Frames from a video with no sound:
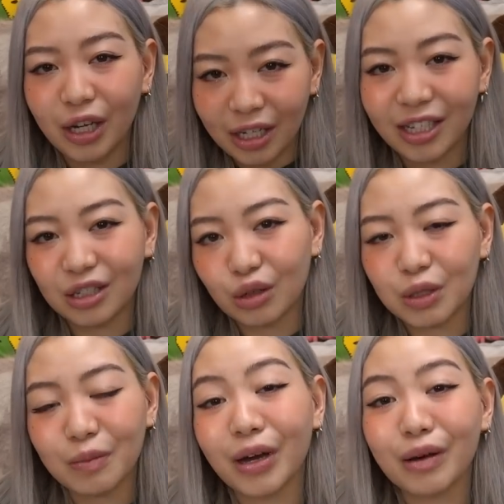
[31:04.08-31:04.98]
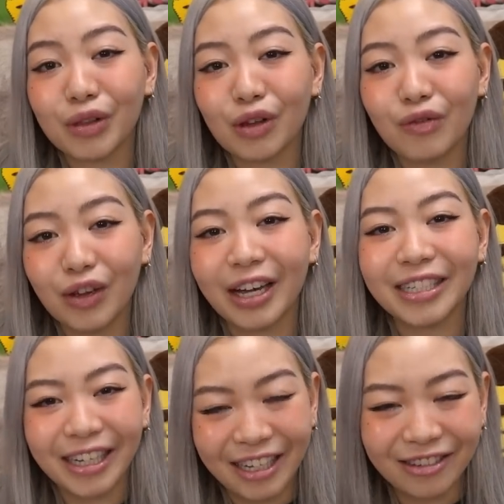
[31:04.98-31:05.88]
in the description bar below if you
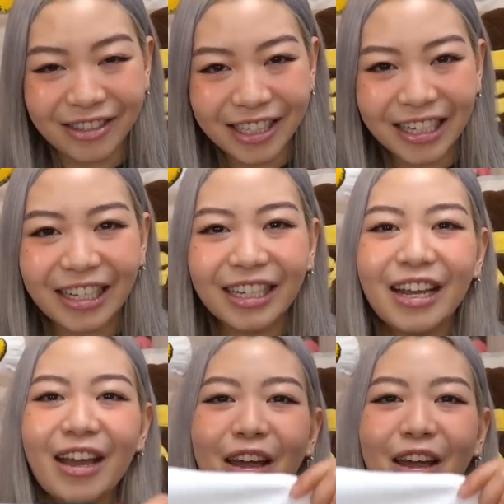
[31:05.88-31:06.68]
guys are interested.